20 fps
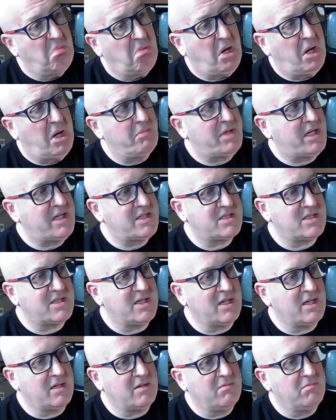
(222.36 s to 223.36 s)
I'm
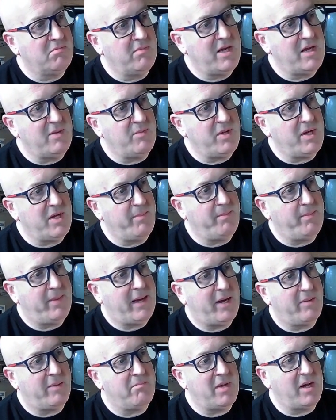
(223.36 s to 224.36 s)
guessing, maybe
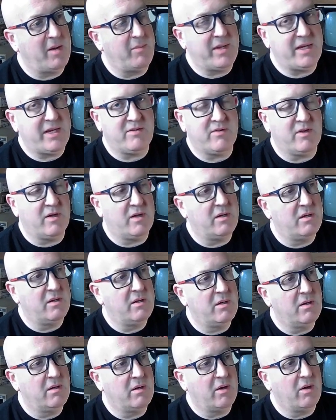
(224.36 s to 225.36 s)
about 1 millimeter
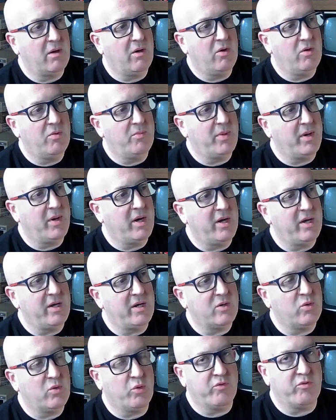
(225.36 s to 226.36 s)
long by
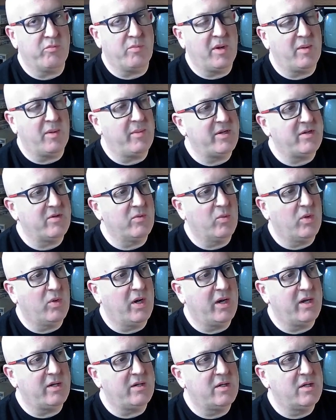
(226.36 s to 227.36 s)
1/4 millimeter
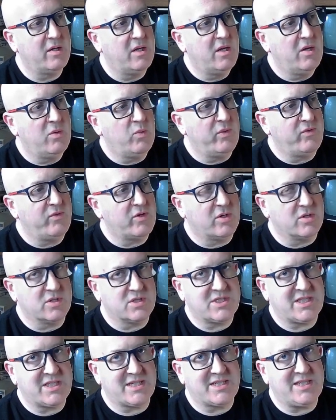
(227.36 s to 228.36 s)
wide, we've got
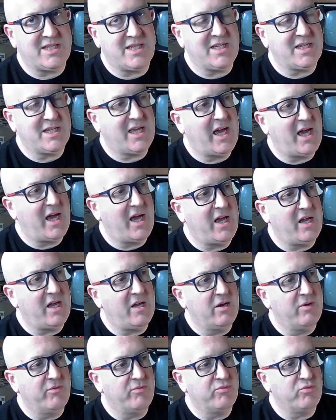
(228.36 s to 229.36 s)

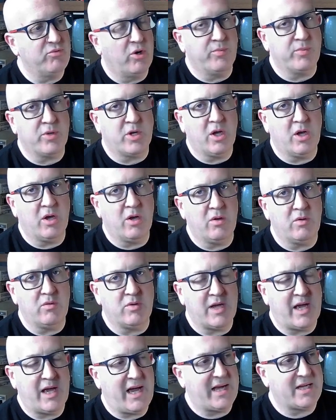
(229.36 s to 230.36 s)
16K of ROM
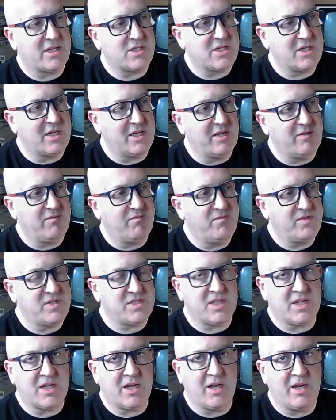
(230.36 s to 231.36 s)
code actually
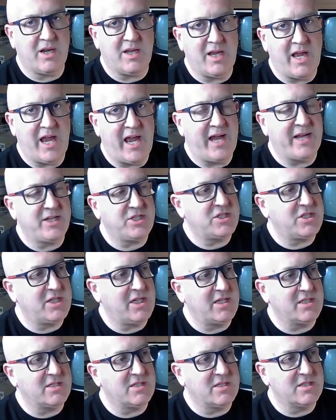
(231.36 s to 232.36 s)
physically etched
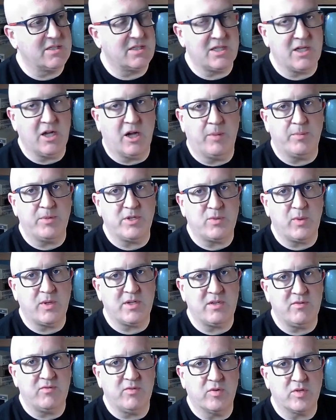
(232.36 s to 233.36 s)
into the
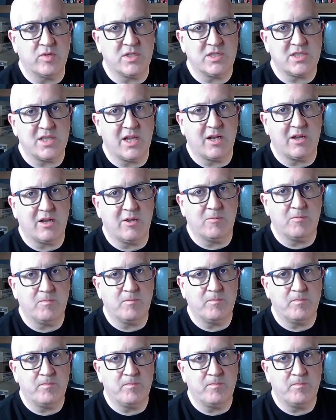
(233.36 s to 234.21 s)
RP2040 silicon.